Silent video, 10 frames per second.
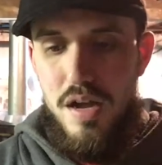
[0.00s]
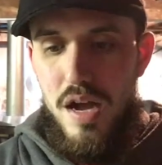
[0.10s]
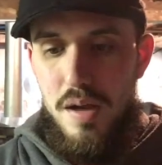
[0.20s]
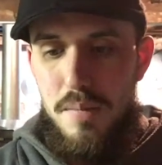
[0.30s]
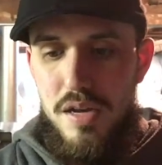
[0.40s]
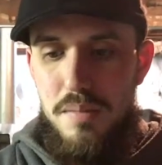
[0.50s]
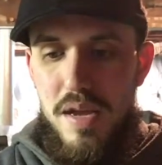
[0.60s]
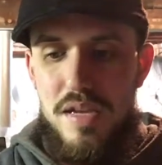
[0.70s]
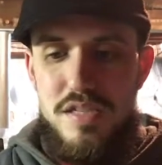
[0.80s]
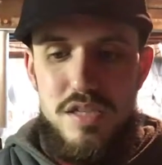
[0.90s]
Mini
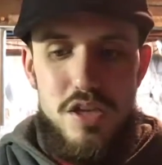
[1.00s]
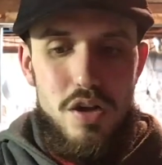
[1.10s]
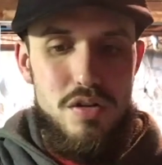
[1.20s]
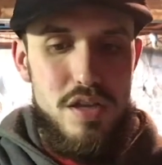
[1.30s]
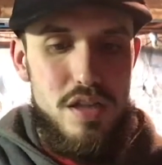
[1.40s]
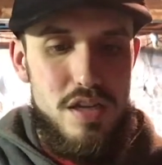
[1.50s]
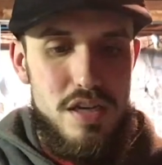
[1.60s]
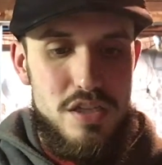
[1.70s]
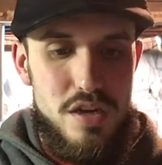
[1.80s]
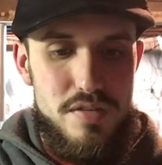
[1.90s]
Maids is the only
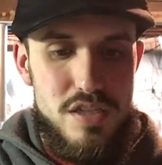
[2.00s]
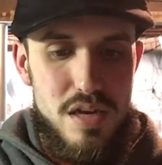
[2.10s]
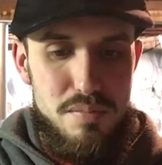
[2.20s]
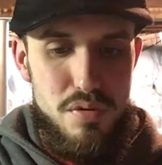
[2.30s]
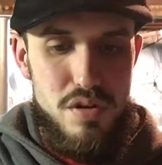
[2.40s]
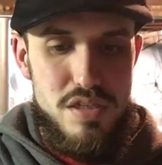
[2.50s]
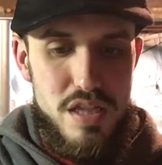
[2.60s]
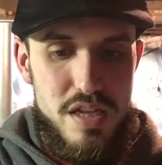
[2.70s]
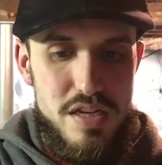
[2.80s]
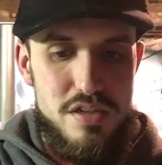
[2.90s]
cleaning service that employs
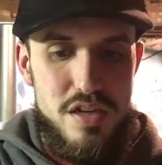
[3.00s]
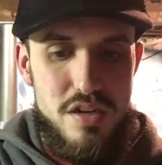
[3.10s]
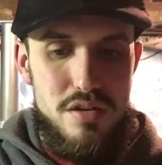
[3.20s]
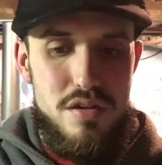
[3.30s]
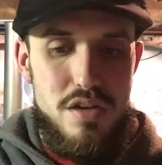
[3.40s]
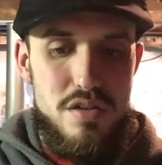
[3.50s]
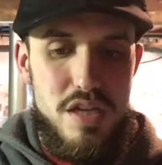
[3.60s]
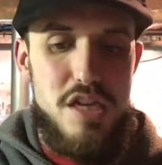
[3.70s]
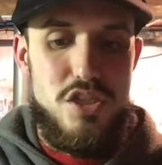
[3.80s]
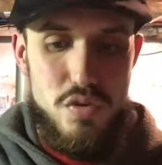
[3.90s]
cleaners under
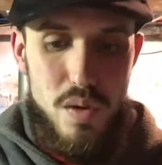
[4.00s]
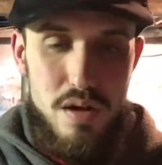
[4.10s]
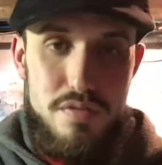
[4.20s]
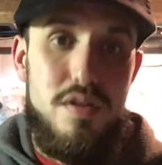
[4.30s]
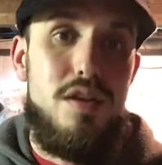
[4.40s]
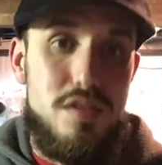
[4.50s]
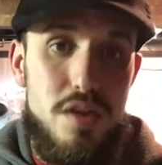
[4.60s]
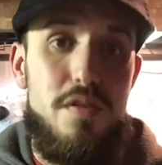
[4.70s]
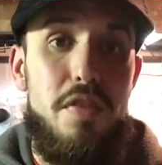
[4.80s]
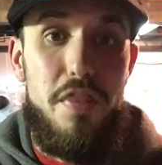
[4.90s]
the age of 12.
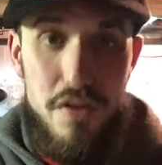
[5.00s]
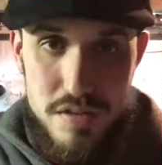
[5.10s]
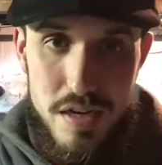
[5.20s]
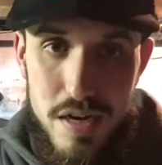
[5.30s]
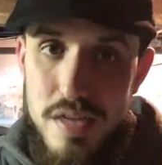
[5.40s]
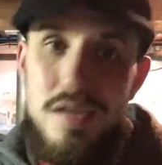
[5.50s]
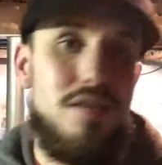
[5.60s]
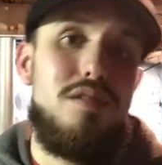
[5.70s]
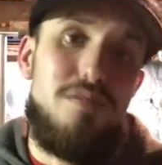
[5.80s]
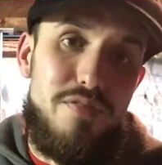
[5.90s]
So 13,
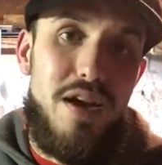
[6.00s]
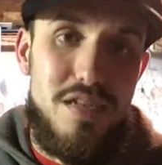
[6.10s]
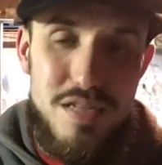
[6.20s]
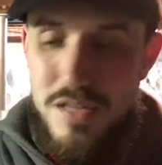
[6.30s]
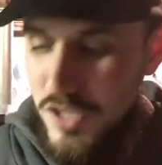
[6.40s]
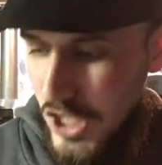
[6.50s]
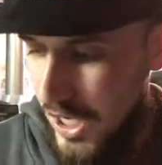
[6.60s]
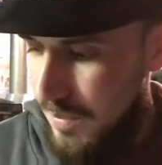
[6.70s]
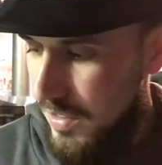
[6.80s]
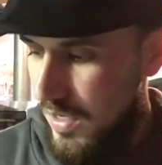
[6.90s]
find another
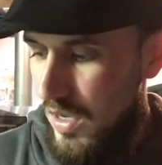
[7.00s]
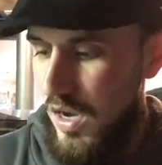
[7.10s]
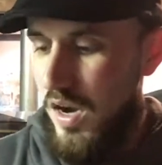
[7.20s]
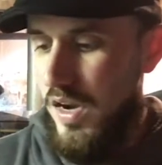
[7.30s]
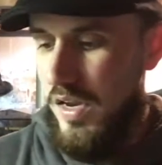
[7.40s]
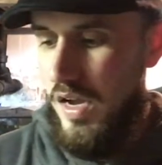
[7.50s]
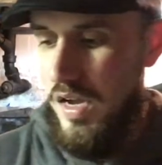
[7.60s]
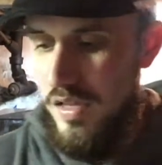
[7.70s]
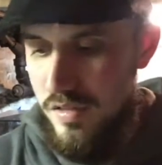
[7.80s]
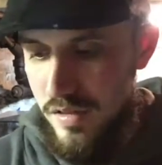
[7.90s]
job. All right,
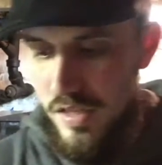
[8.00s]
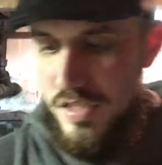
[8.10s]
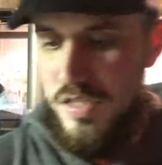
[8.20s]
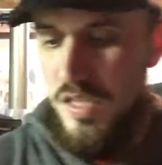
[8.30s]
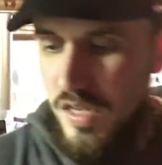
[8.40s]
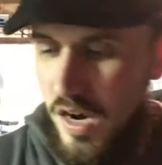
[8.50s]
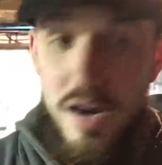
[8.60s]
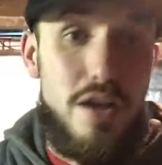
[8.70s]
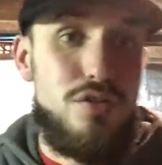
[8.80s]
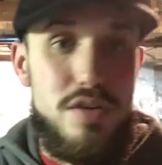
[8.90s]
this is the
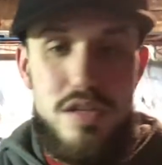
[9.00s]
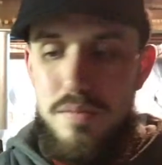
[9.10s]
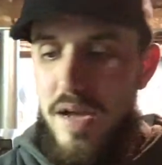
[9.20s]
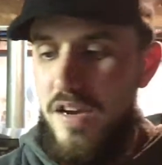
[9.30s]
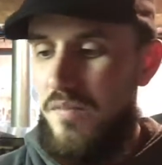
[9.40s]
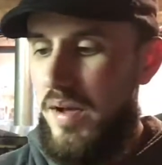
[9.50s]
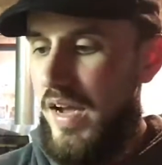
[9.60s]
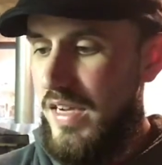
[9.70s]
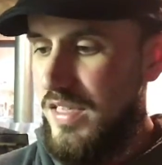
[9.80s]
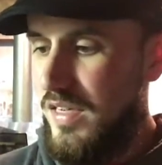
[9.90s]
card I was reading the back of by
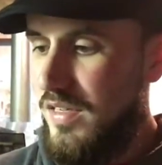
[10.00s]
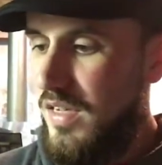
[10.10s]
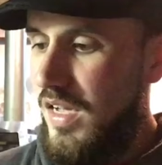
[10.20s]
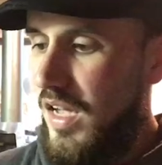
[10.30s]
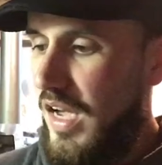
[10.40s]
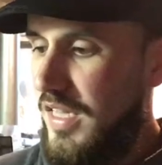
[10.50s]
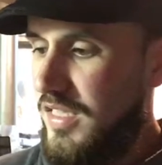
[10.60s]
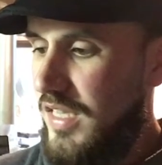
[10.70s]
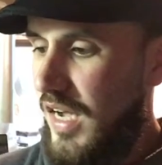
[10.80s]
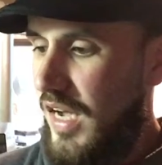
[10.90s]
accident.
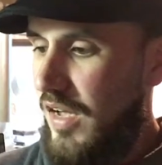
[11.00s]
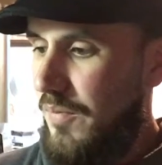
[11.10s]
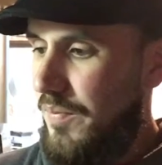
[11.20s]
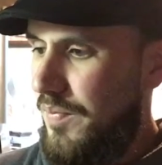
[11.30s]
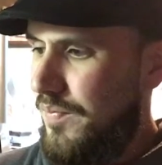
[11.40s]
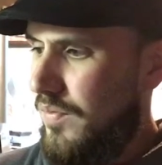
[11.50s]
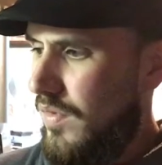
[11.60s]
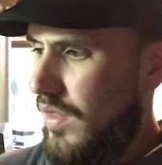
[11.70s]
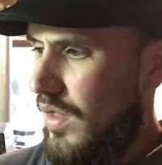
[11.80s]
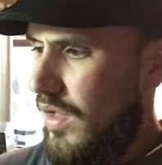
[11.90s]
It's, I
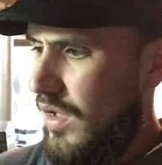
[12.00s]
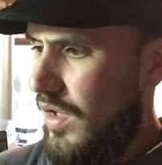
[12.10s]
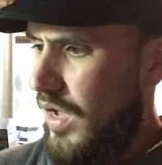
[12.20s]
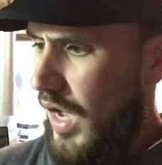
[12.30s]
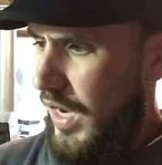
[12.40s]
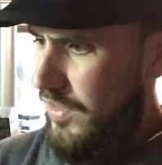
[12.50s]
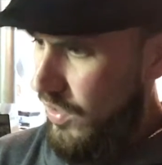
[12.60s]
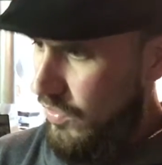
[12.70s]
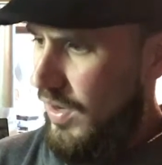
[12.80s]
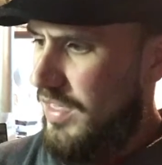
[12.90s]

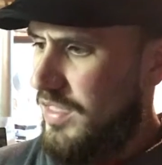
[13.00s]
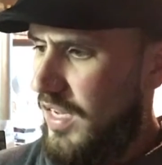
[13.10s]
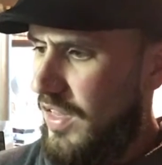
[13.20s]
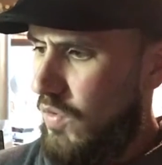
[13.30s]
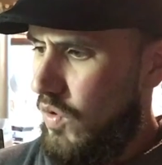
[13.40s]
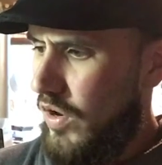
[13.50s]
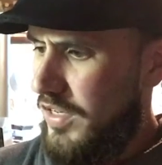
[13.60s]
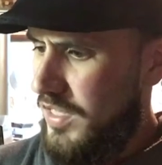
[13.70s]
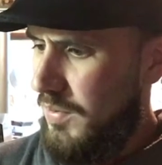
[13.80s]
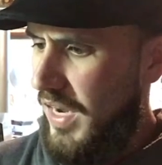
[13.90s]
don't know how to say that
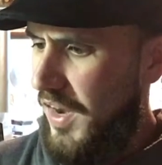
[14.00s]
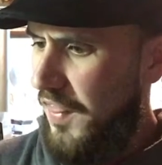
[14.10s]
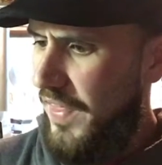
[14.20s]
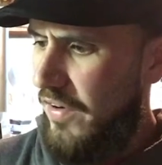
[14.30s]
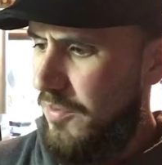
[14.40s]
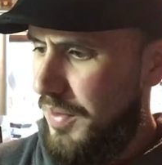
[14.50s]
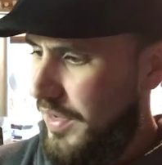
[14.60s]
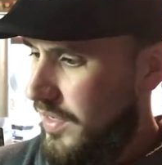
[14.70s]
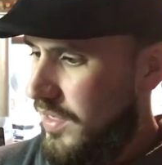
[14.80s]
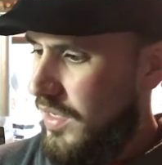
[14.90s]
word, some kind of
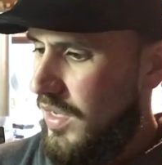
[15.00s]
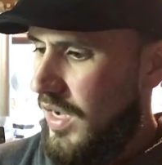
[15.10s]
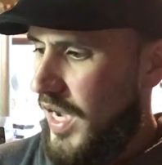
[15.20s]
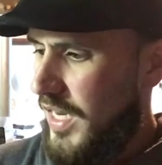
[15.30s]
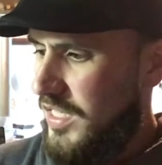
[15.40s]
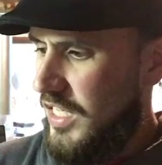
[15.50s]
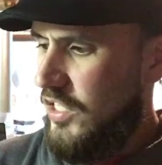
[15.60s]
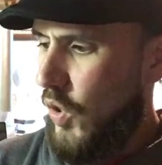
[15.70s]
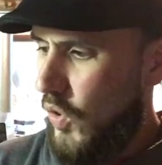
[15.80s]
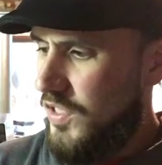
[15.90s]
therapy. And it
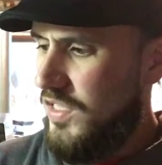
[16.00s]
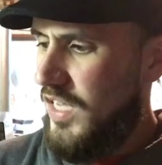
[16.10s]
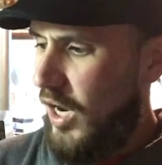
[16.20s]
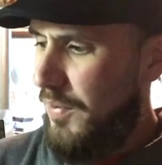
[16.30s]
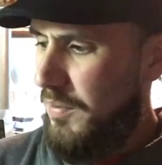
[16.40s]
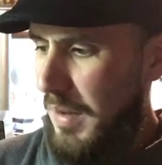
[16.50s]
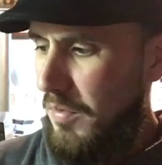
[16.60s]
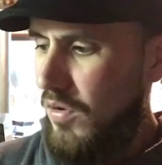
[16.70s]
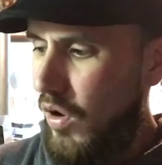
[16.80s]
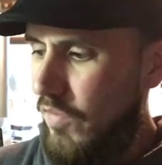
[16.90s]
says, horses helping
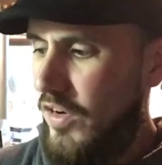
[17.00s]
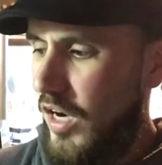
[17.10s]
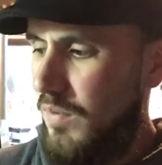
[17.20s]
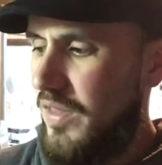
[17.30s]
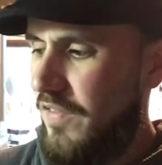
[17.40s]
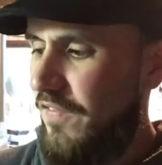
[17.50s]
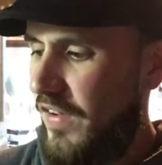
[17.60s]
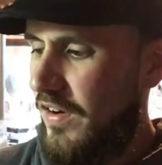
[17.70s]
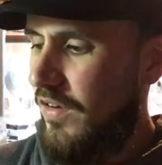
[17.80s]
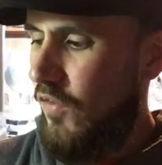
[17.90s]
people overcome their
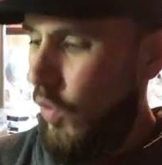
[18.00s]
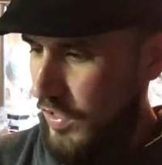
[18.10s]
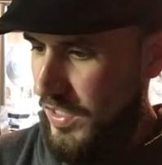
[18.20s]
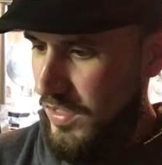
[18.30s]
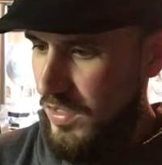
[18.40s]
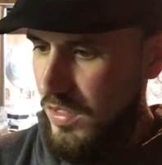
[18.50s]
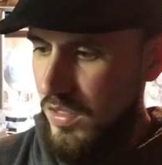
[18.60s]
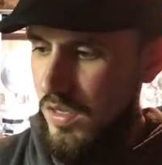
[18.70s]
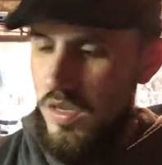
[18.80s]
fear of horses.